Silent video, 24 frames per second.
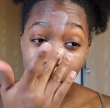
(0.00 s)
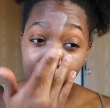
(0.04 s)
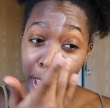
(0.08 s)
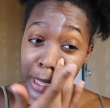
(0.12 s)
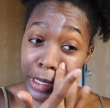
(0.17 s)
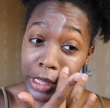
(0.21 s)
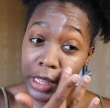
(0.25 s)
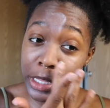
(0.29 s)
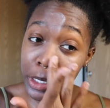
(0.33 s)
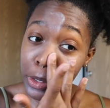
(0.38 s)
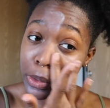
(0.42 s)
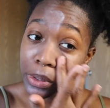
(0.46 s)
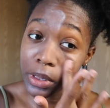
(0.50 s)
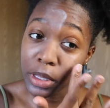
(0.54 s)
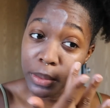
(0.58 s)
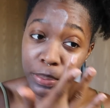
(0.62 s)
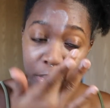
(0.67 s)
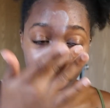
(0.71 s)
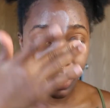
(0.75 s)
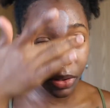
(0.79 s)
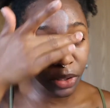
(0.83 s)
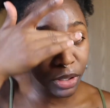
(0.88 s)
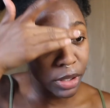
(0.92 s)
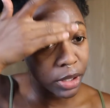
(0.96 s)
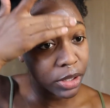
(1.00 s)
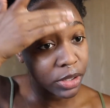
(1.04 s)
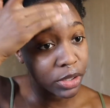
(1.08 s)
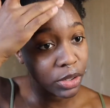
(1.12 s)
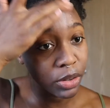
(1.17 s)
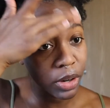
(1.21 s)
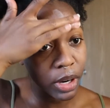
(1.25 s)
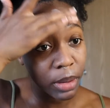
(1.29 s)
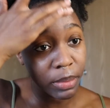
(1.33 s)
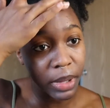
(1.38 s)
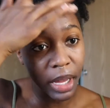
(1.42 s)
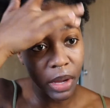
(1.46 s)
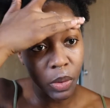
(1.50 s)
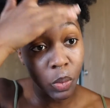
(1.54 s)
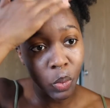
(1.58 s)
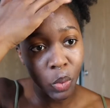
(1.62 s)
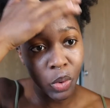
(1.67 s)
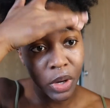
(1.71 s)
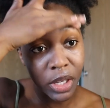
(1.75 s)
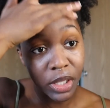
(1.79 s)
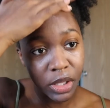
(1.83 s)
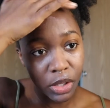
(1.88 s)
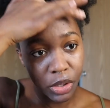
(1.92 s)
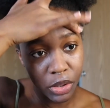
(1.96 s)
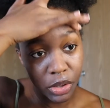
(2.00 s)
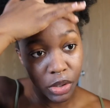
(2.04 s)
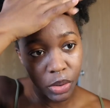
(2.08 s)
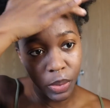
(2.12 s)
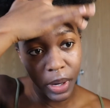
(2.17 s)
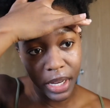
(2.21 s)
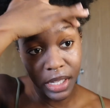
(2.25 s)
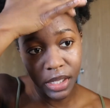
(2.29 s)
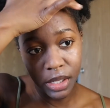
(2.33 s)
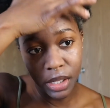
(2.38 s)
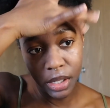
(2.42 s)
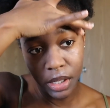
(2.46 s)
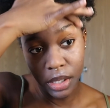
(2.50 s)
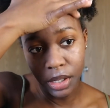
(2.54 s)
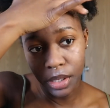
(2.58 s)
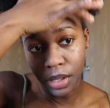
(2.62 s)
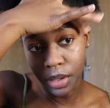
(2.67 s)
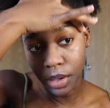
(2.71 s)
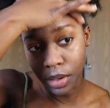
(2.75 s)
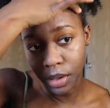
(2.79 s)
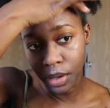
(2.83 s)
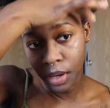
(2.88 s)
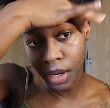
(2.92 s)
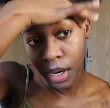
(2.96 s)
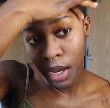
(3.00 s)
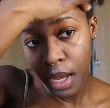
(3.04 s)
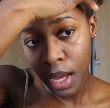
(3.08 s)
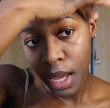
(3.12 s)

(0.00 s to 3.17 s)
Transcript: I literally post on Instagram like once or twice a year,